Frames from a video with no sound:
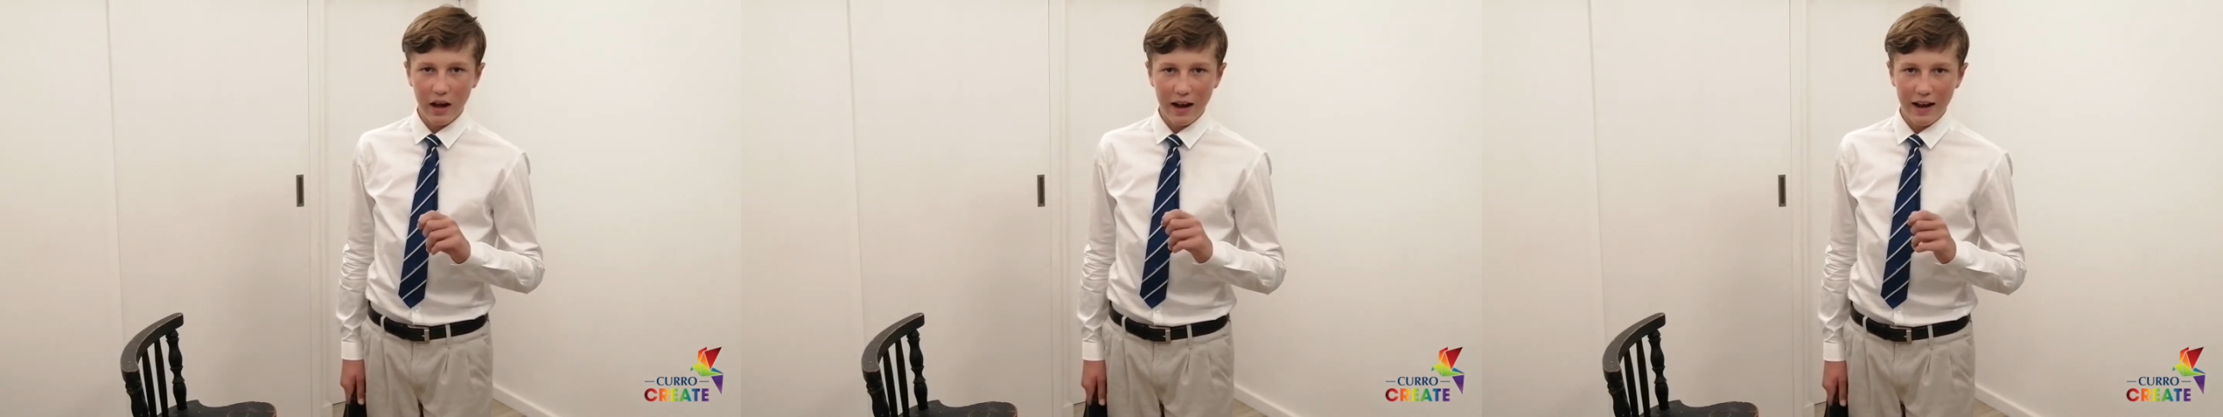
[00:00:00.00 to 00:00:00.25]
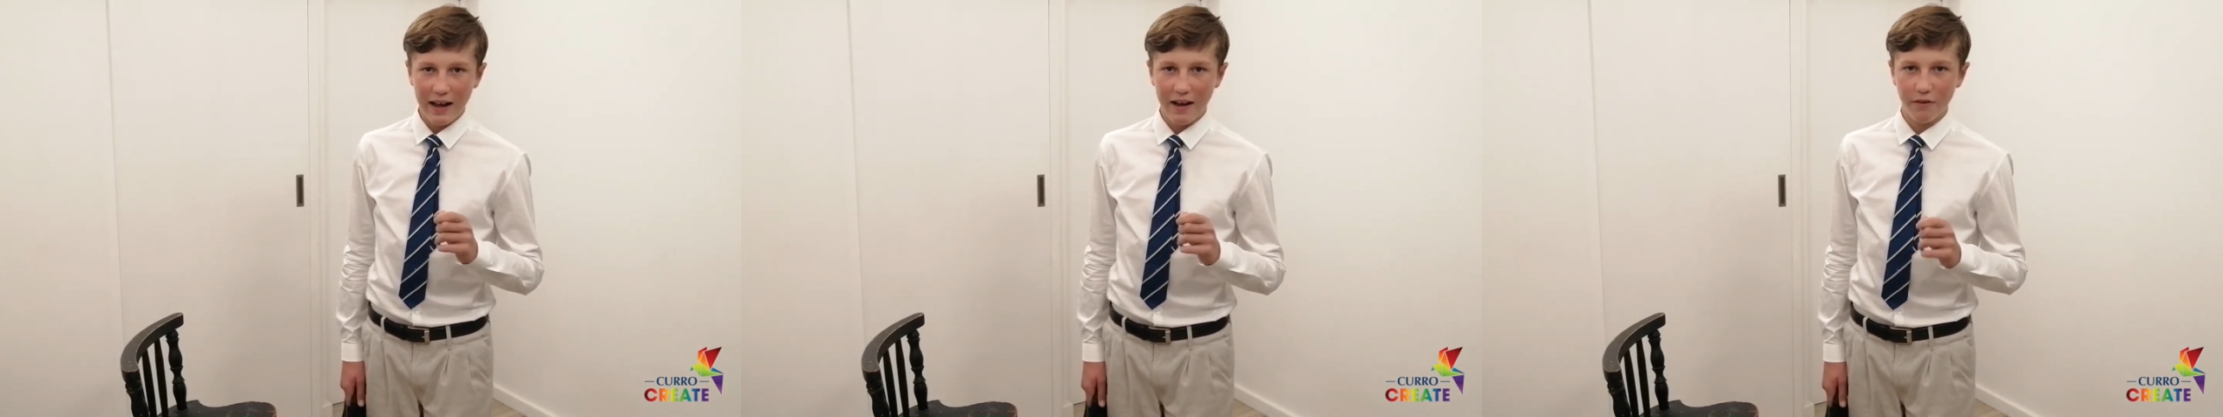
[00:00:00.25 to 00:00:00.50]

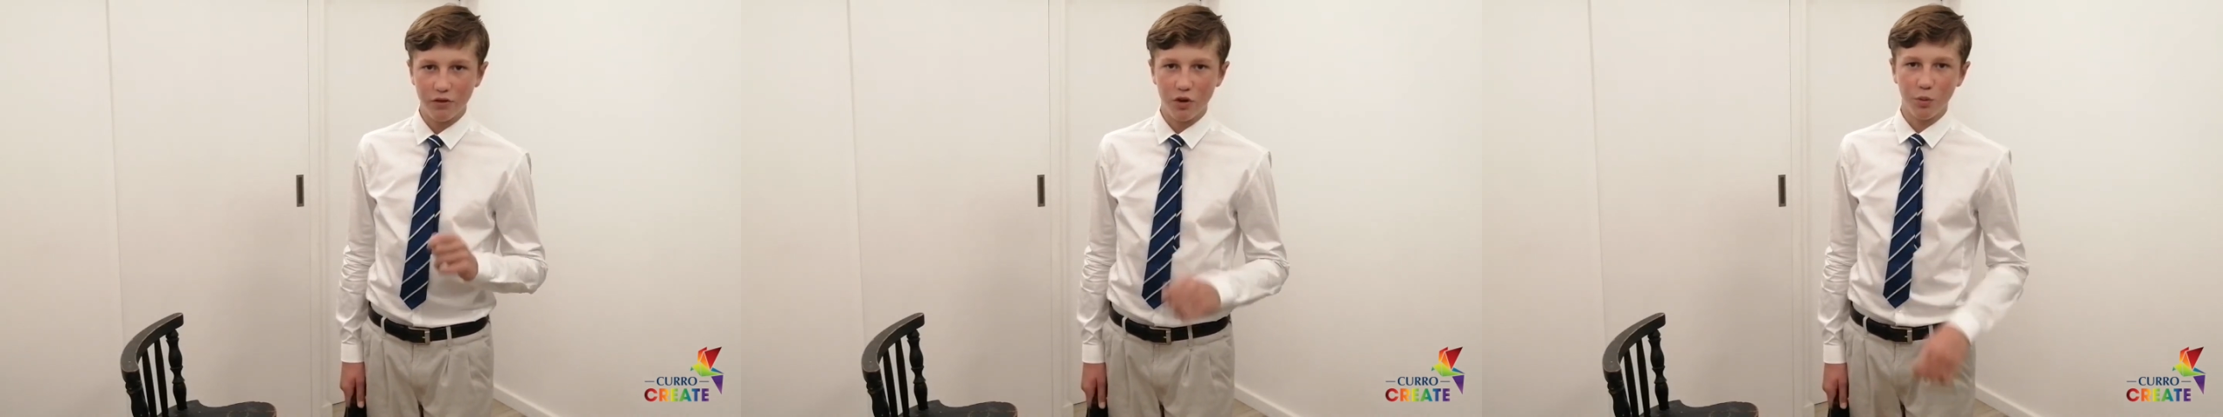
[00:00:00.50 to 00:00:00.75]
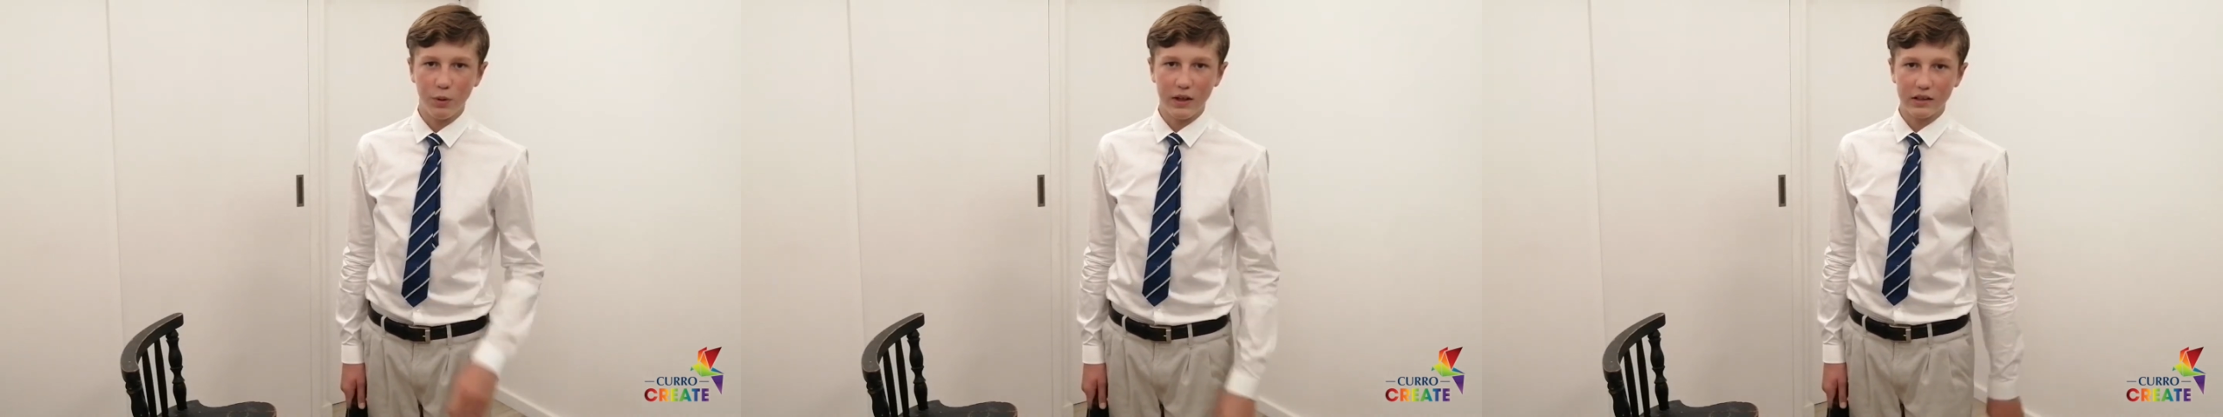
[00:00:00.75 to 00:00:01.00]
I have
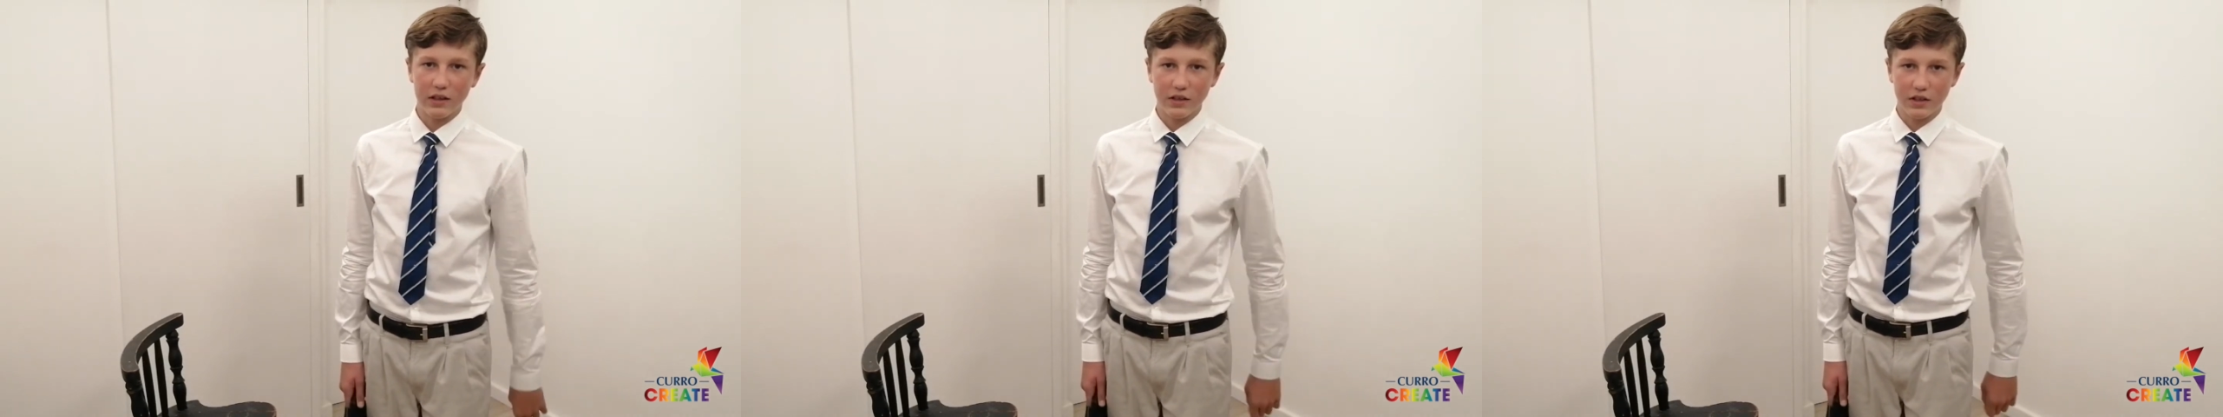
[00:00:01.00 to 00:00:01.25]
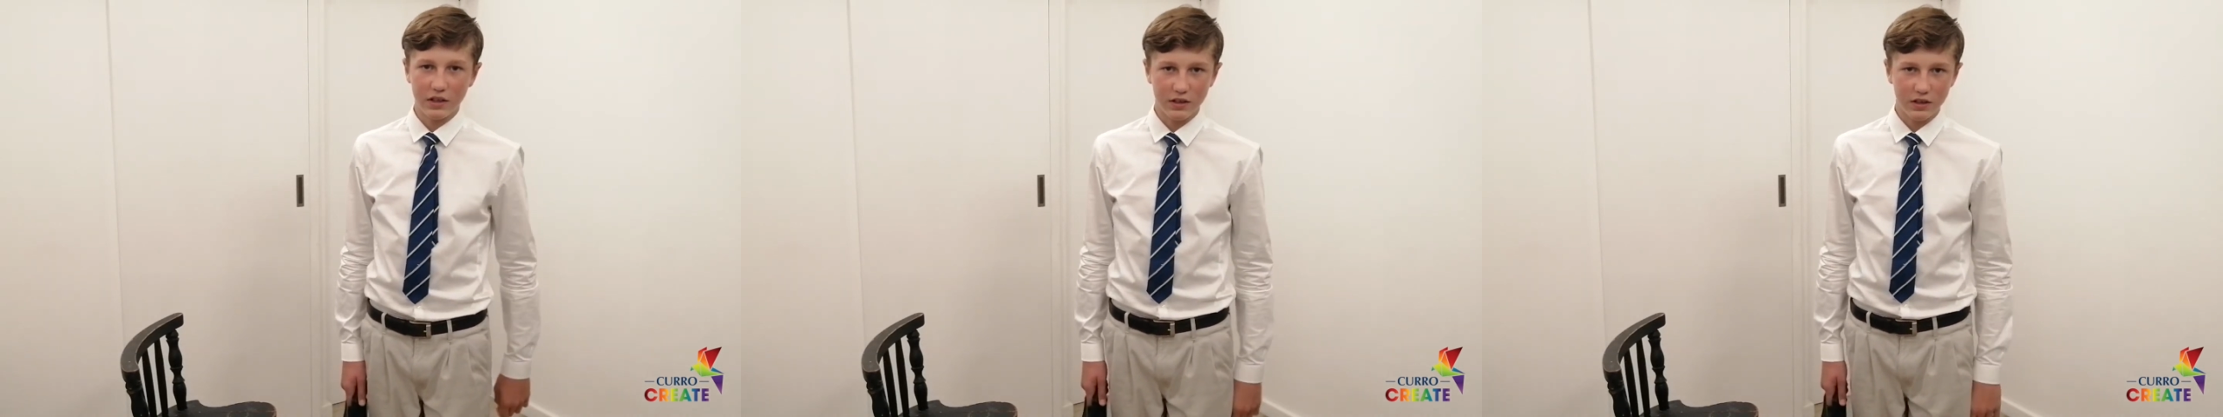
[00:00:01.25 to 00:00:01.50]
no
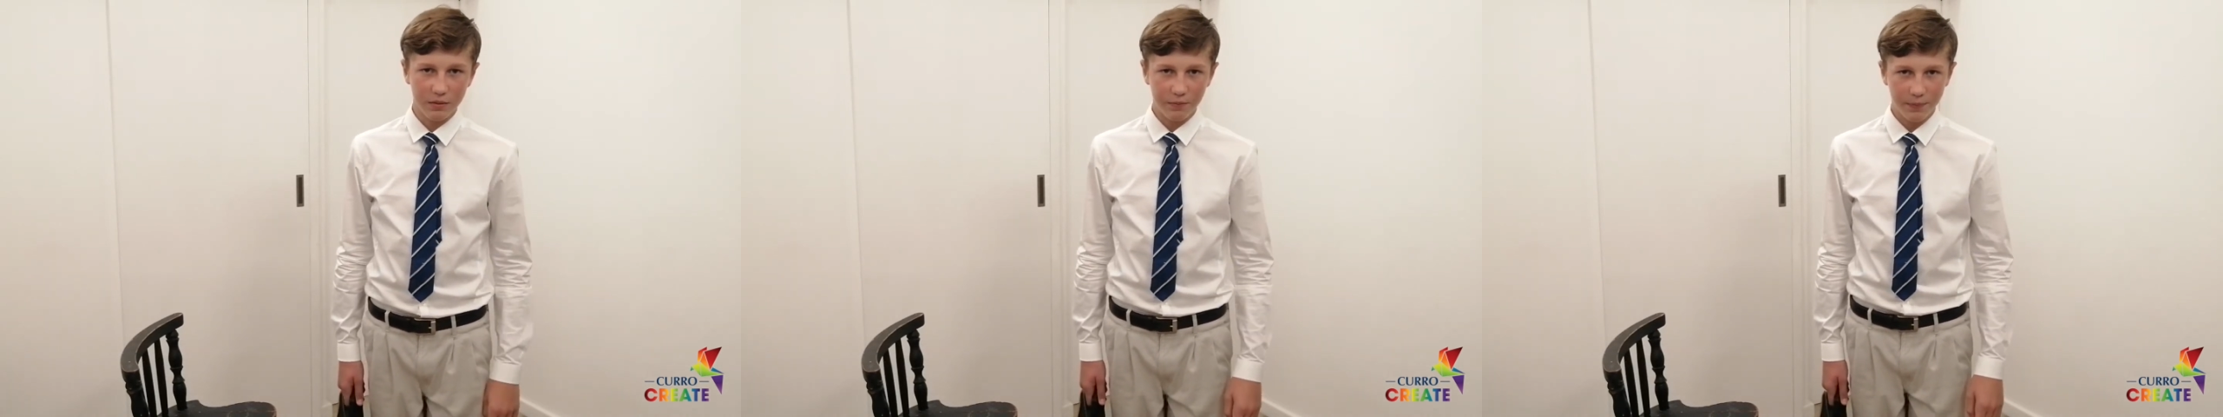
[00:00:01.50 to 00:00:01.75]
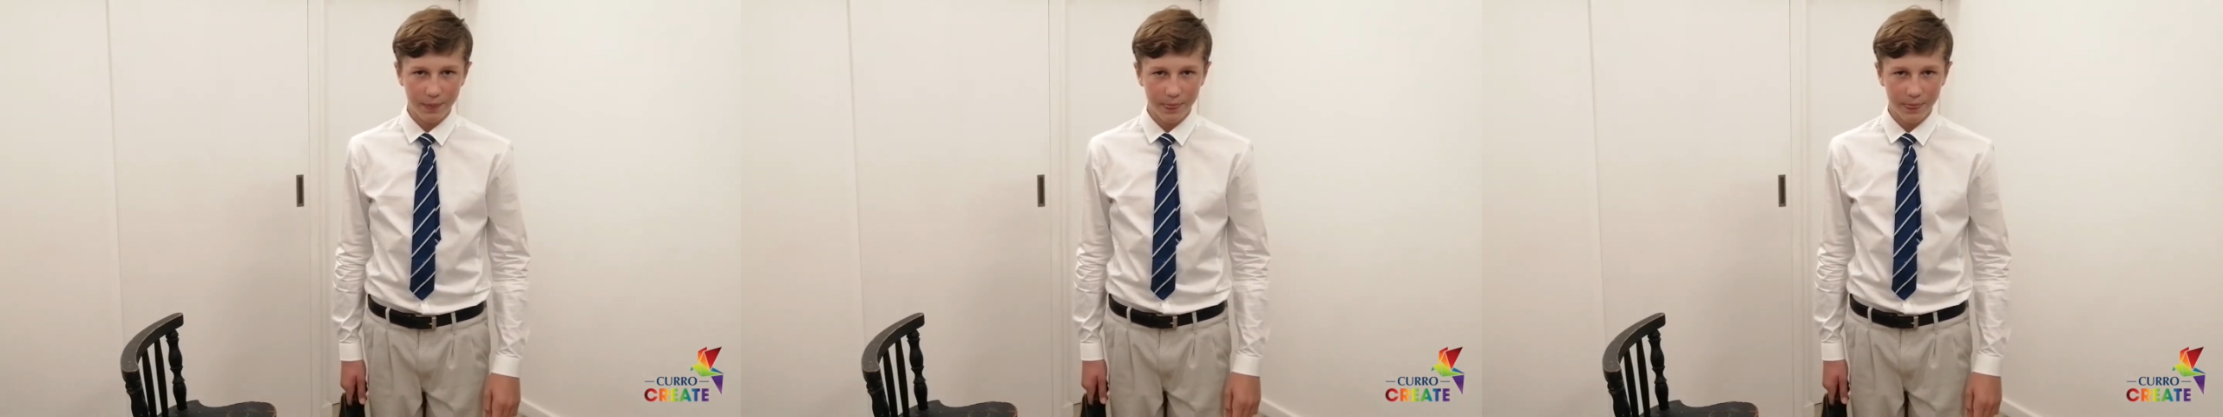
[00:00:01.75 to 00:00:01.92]
weaknesses.